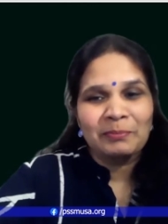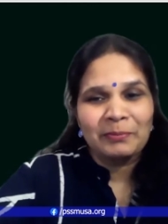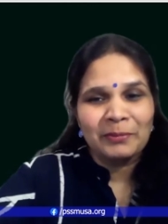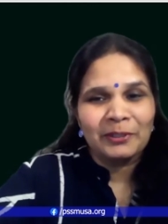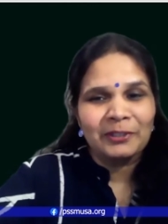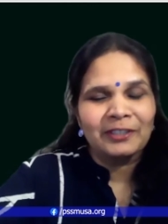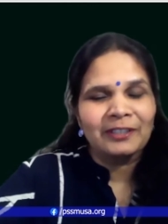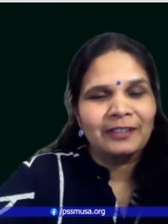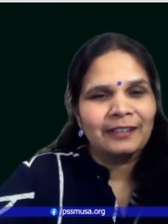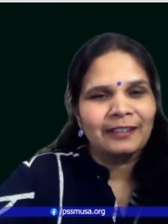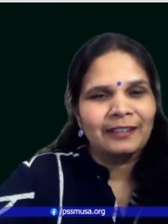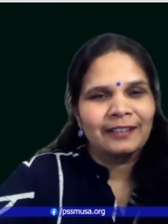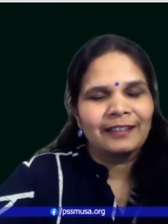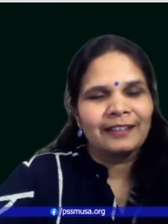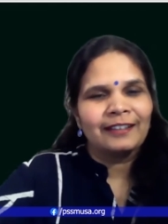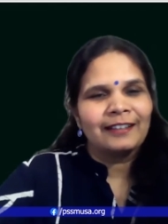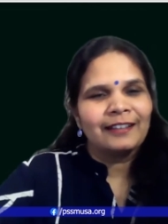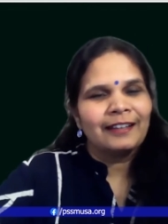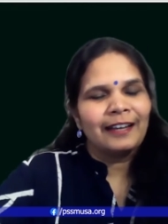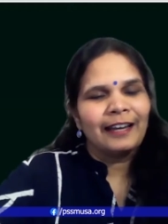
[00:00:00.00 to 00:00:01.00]
November,
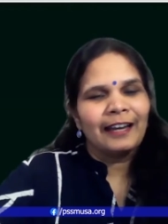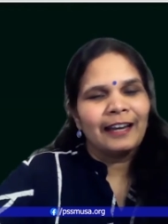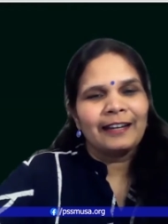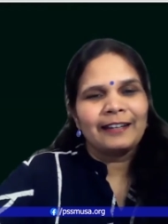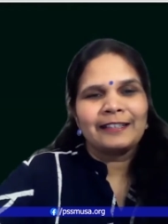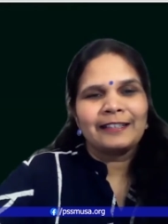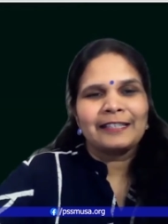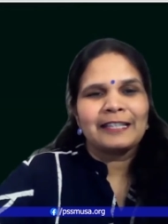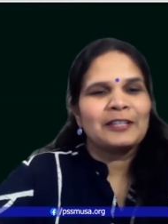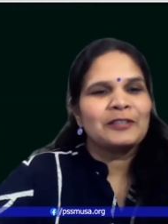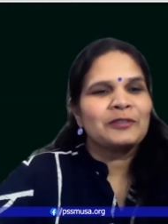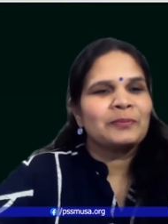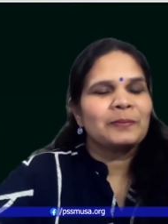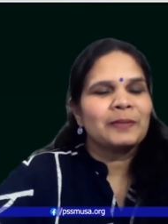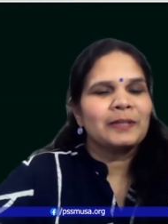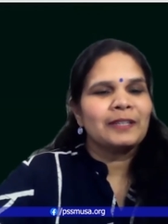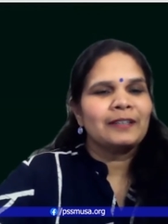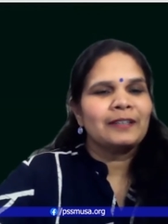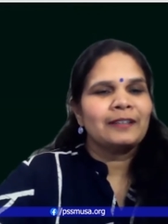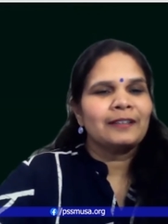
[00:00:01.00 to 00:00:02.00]
and it has
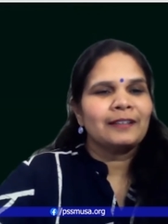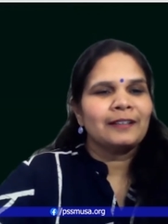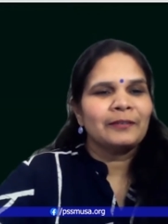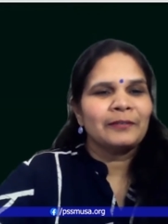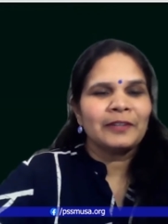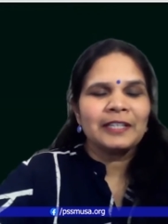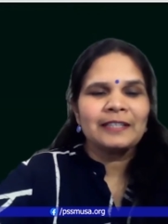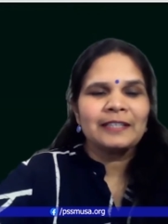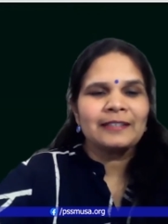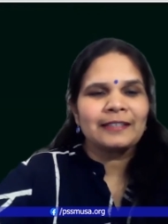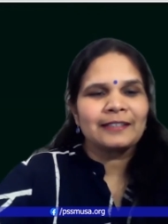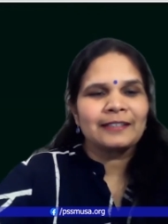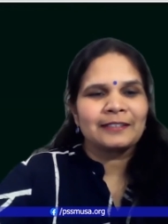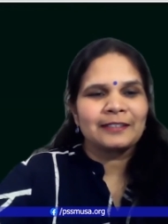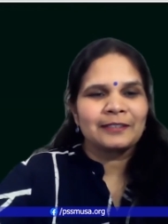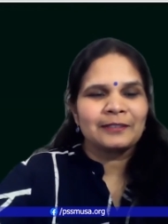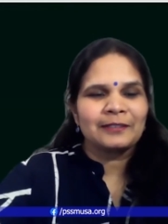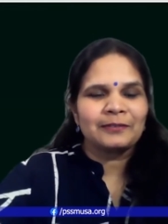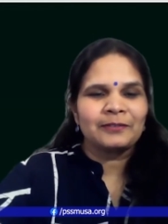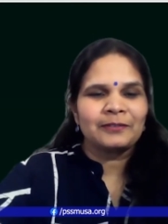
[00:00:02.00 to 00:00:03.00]
been very
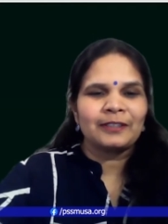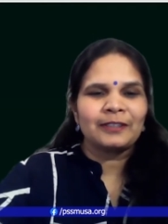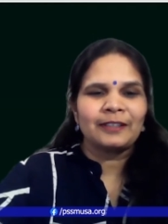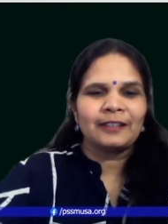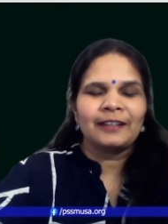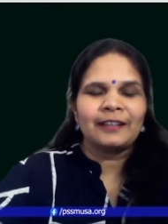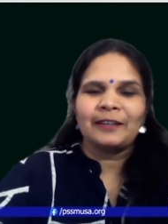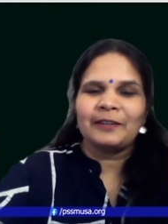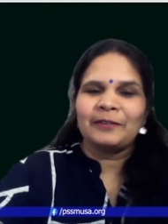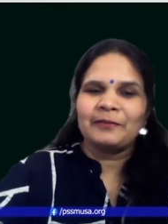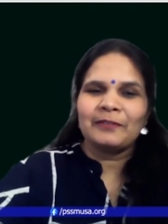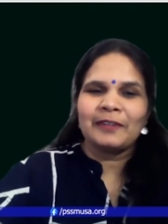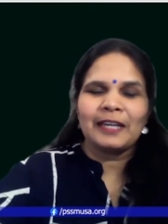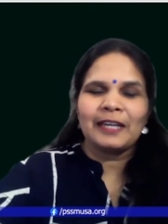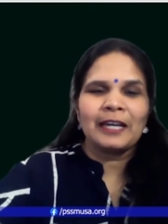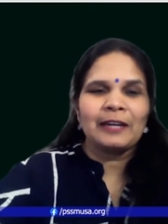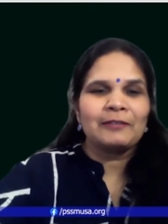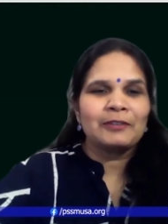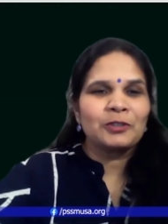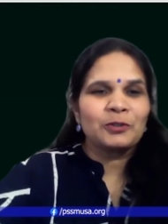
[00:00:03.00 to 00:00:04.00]
successful.
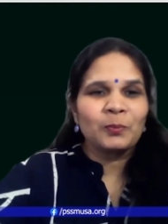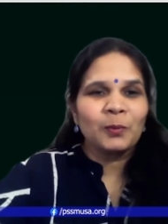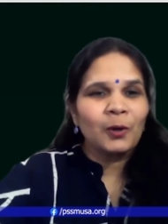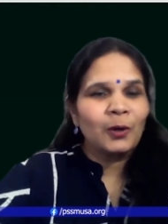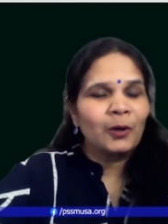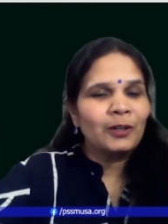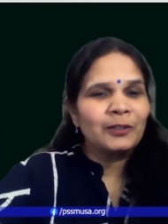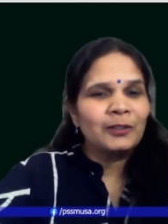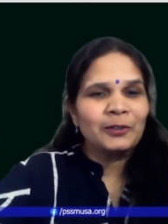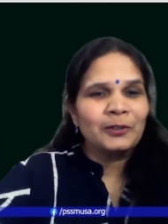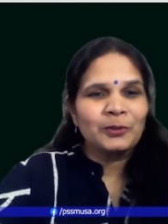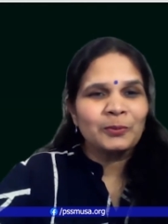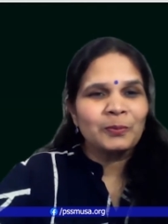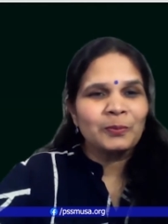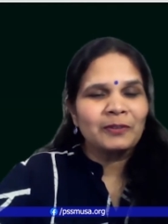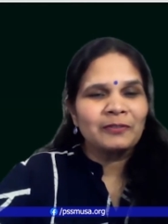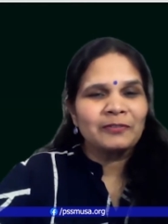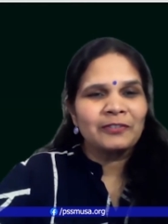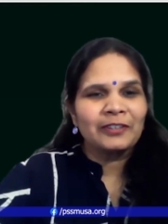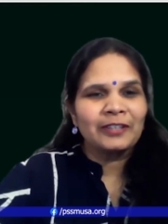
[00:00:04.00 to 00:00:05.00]
We have a small
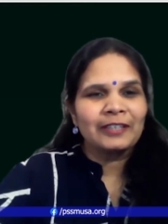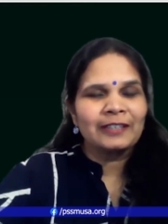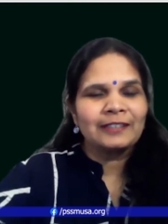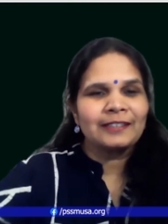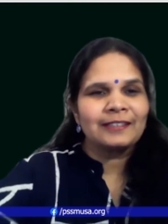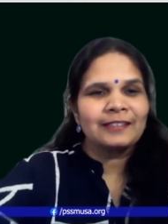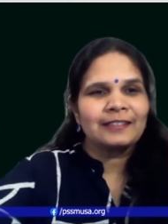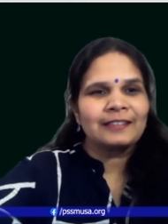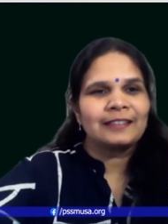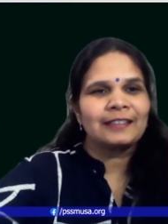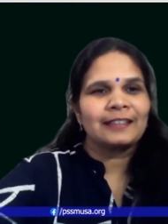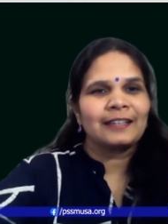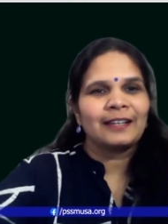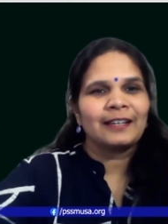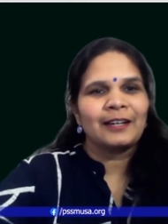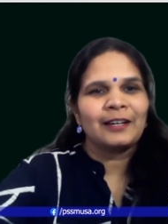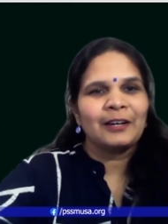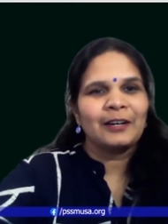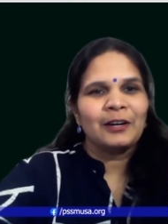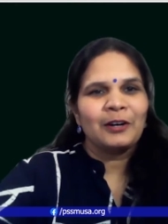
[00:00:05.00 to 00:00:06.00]
group of friends
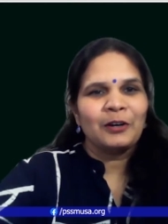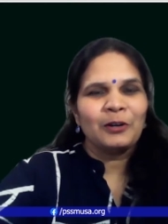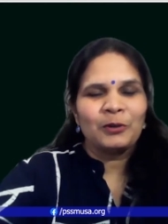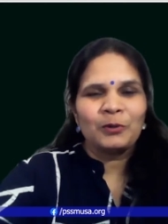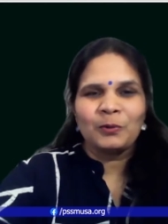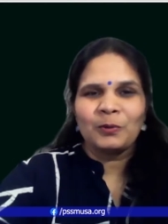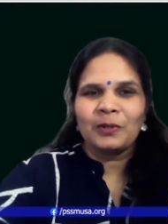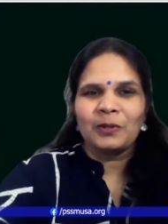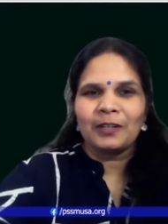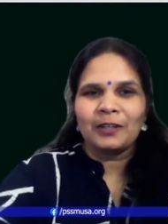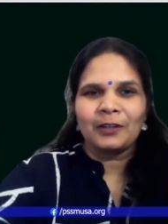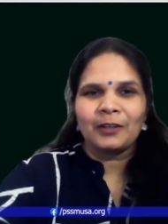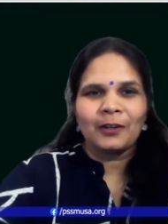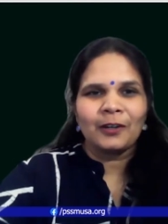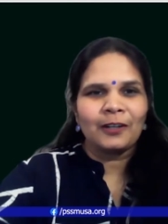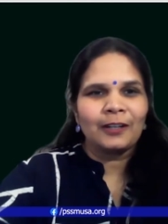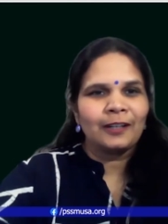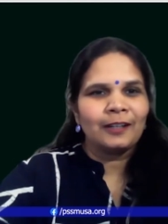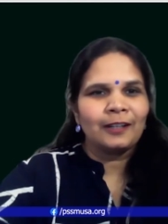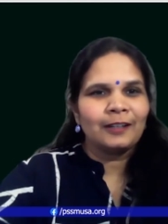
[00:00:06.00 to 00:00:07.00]
who are
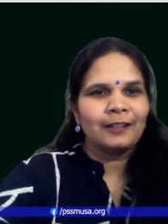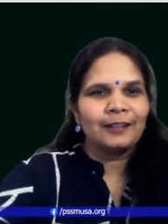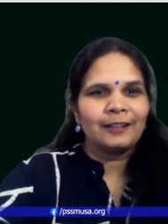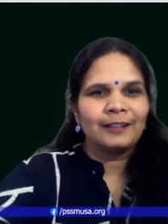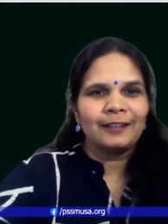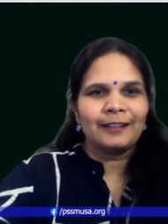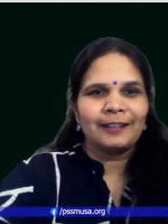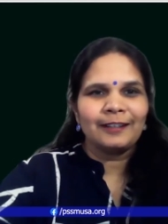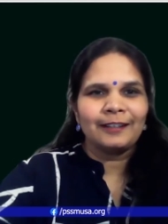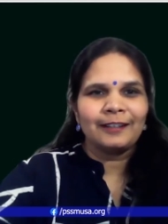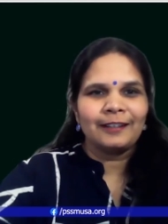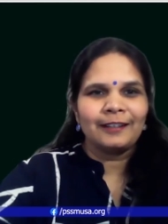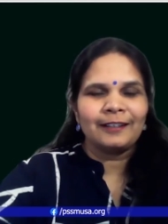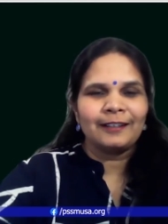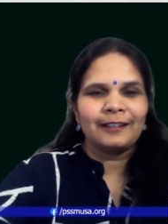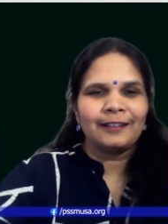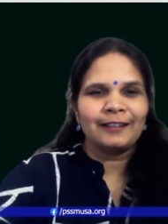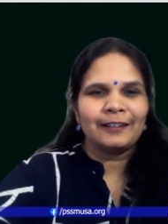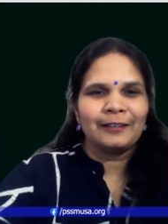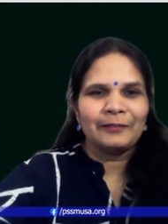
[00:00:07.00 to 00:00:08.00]
all
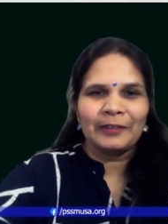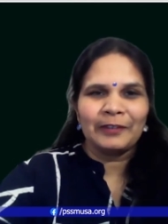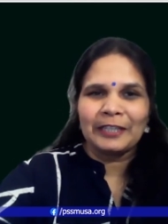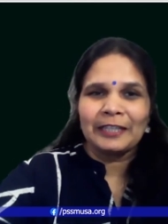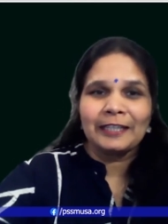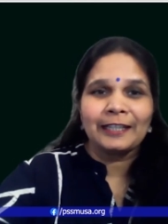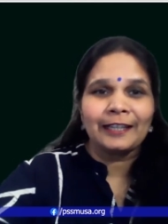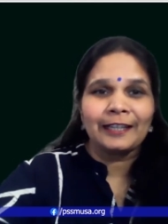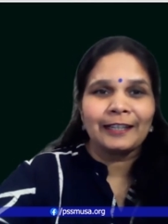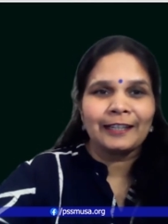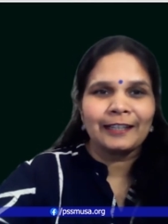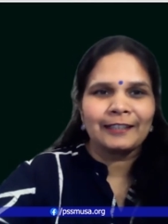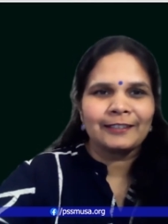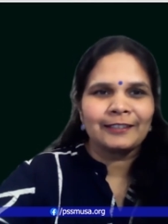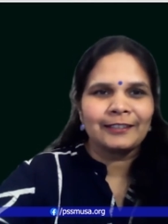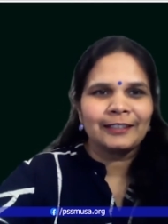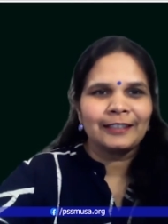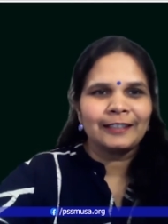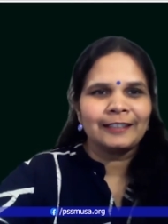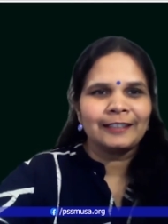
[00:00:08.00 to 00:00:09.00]
very
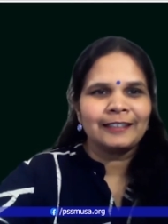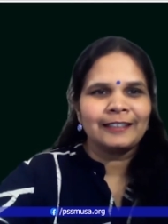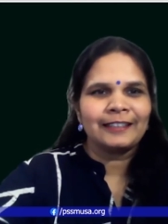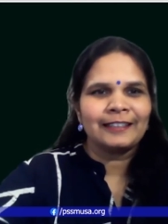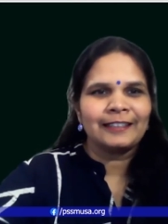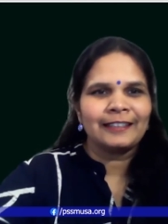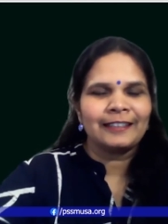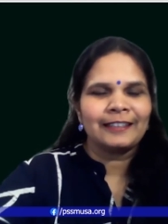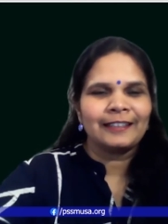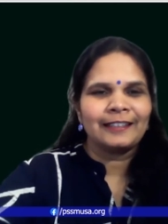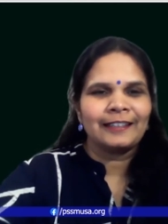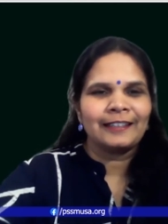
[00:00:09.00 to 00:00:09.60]
connected.